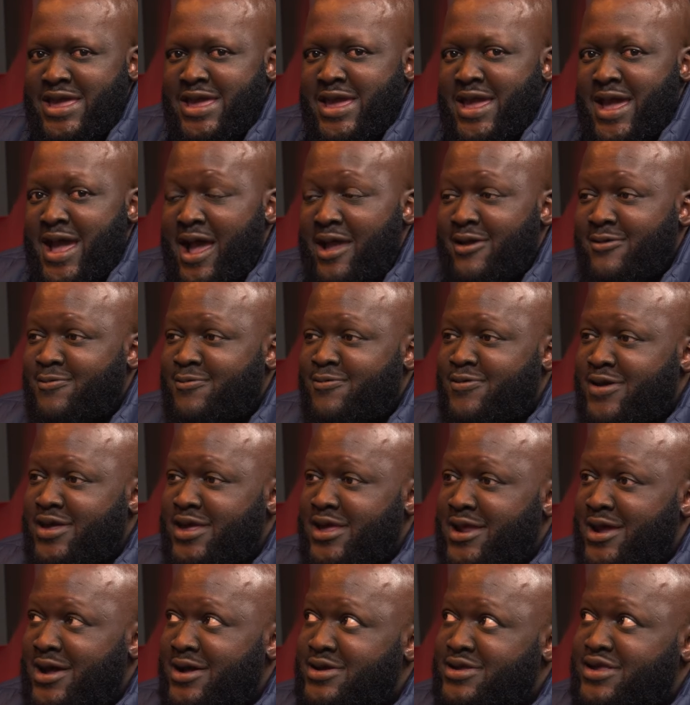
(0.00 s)
I
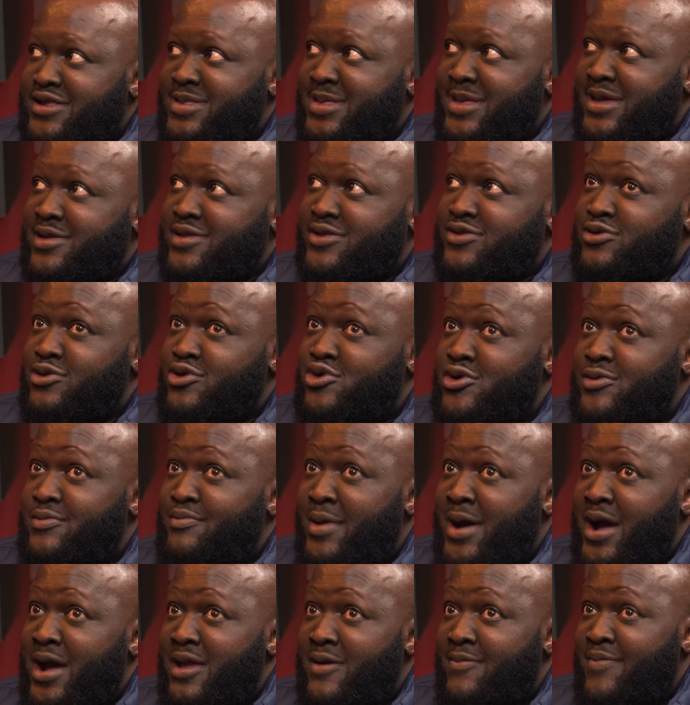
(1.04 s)
figured out that you could
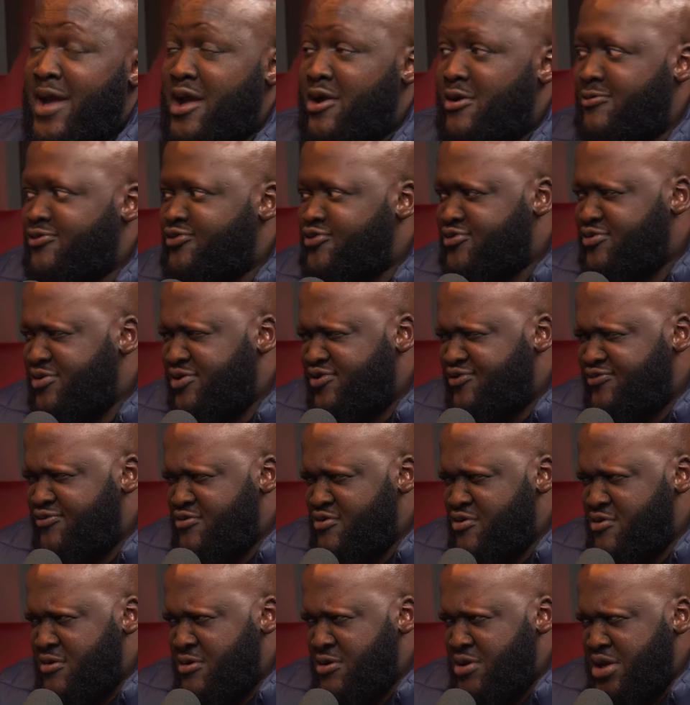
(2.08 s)
buy a pack of sweets
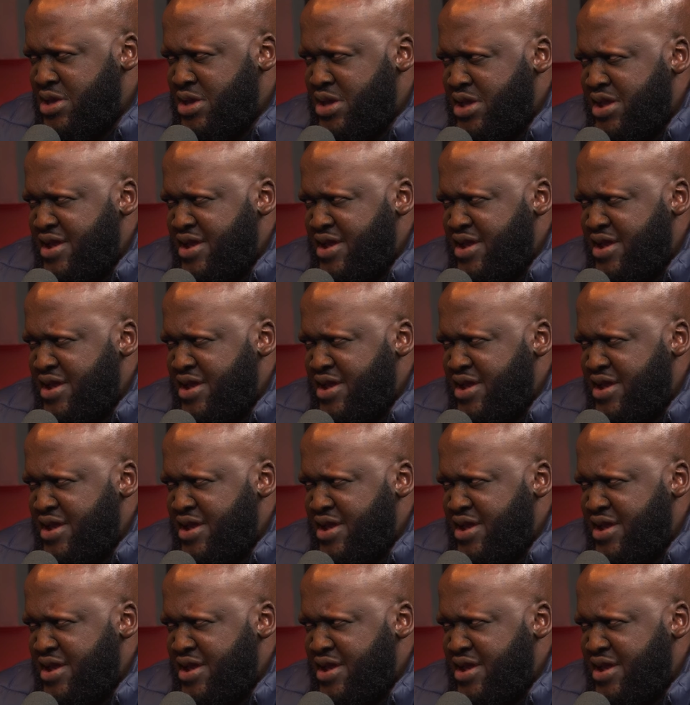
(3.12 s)
for